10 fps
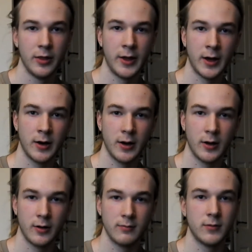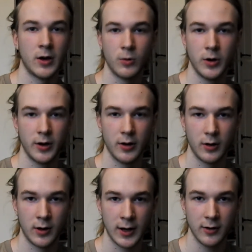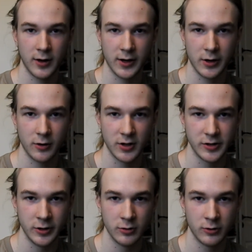then I would like to encourage you